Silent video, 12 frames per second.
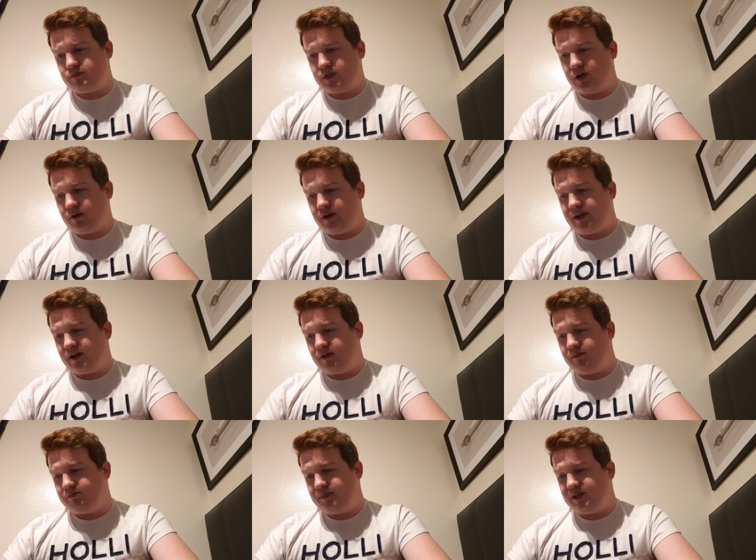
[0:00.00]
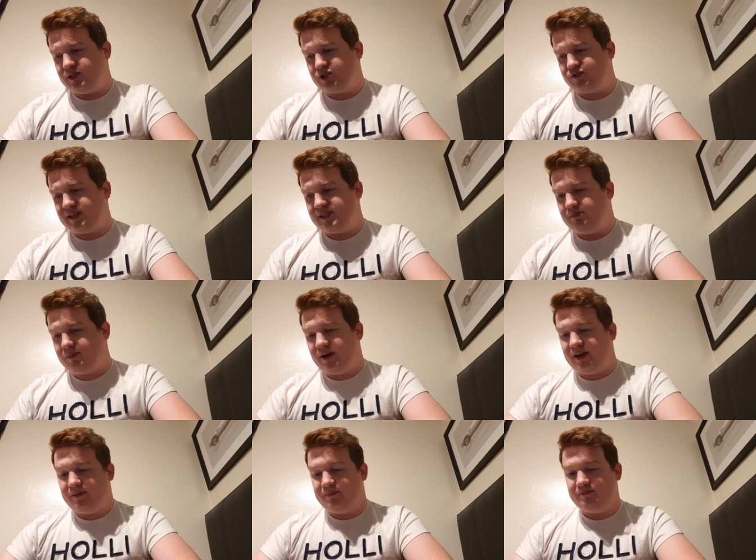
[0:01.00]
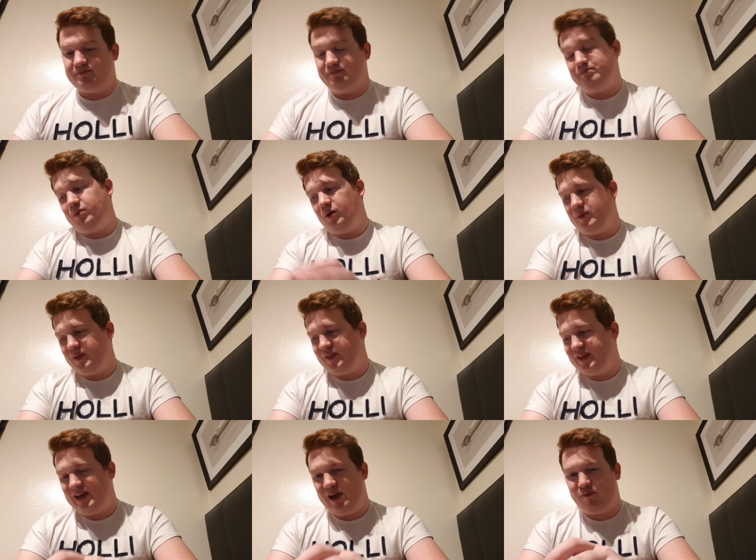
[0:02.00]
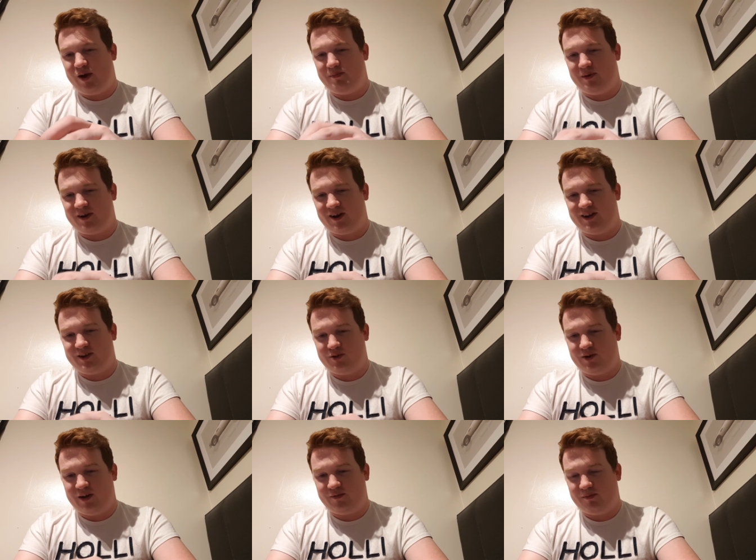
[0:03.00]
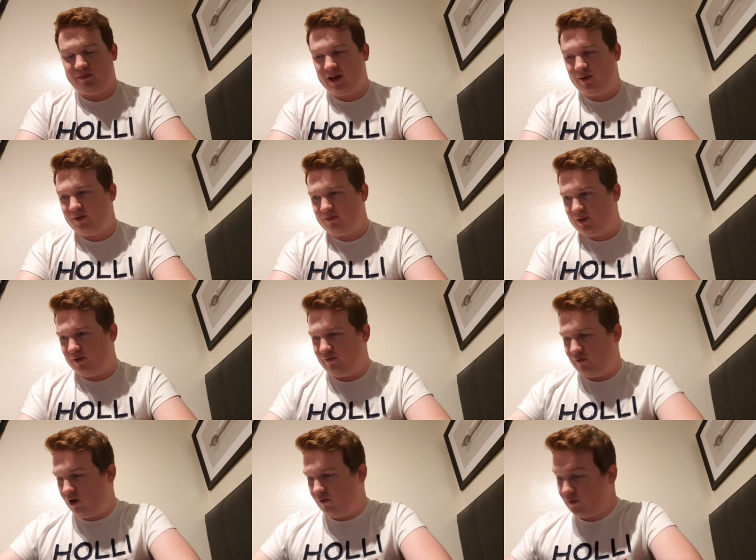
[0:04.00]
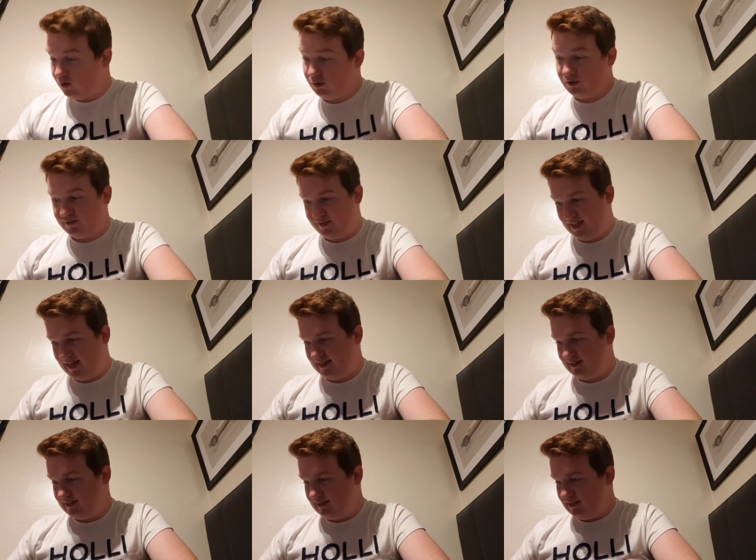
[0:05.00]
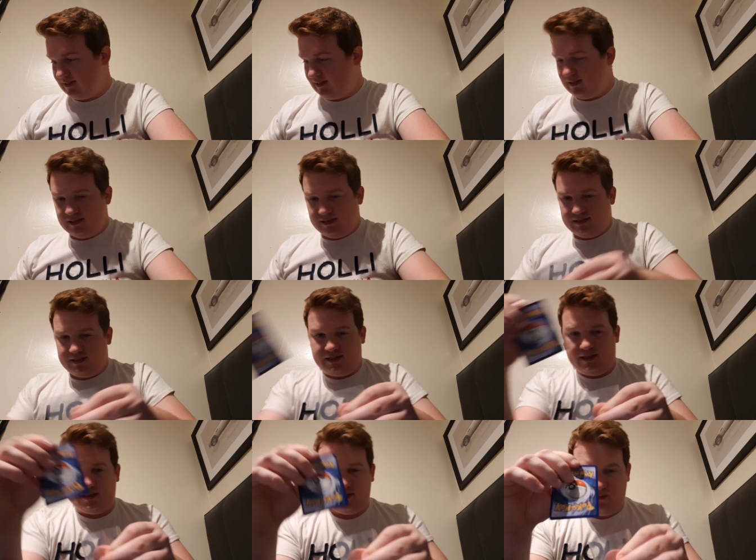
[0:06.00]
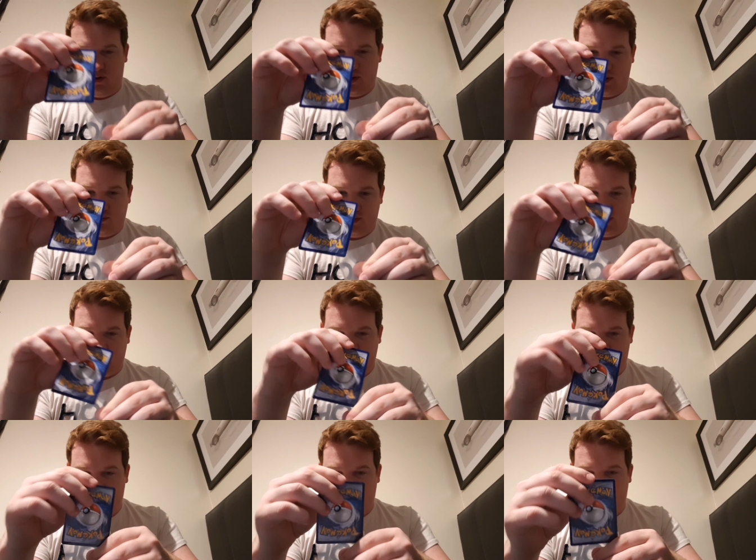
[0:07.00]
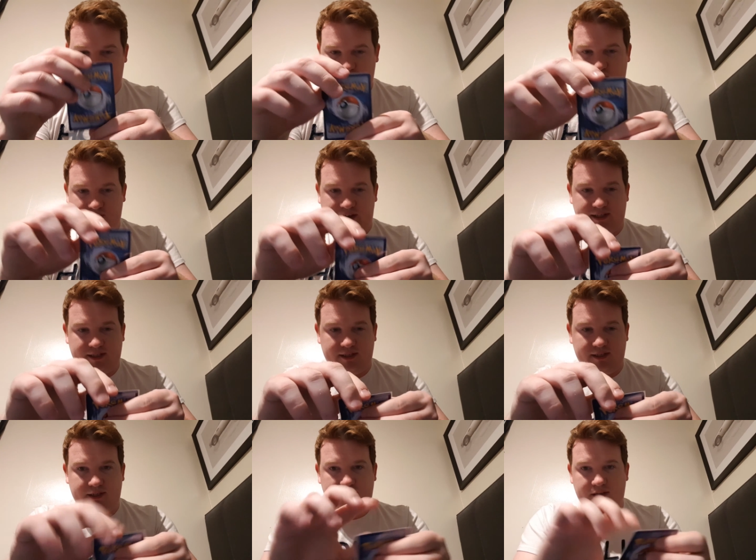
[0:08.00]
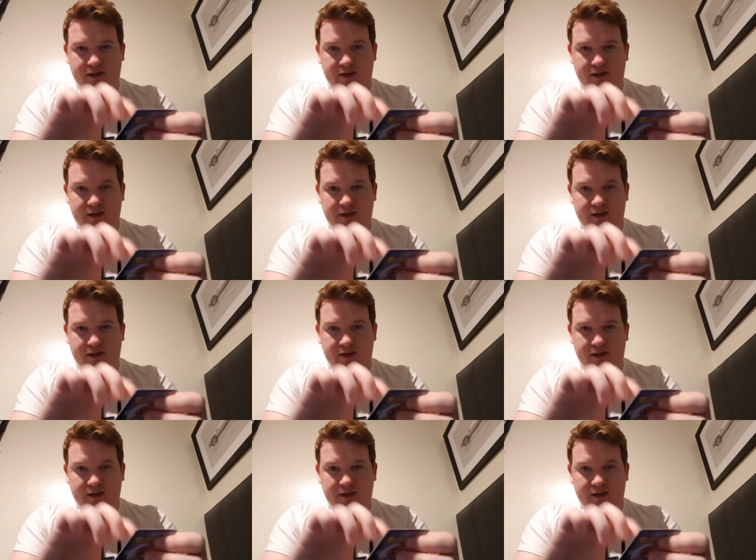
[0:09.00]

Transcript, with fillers: oh, hang on, I'm being distracted by popping the uh, rainbow card, and you'll have to bear with me, of, of course, for that. There's a very good reason to be distracted.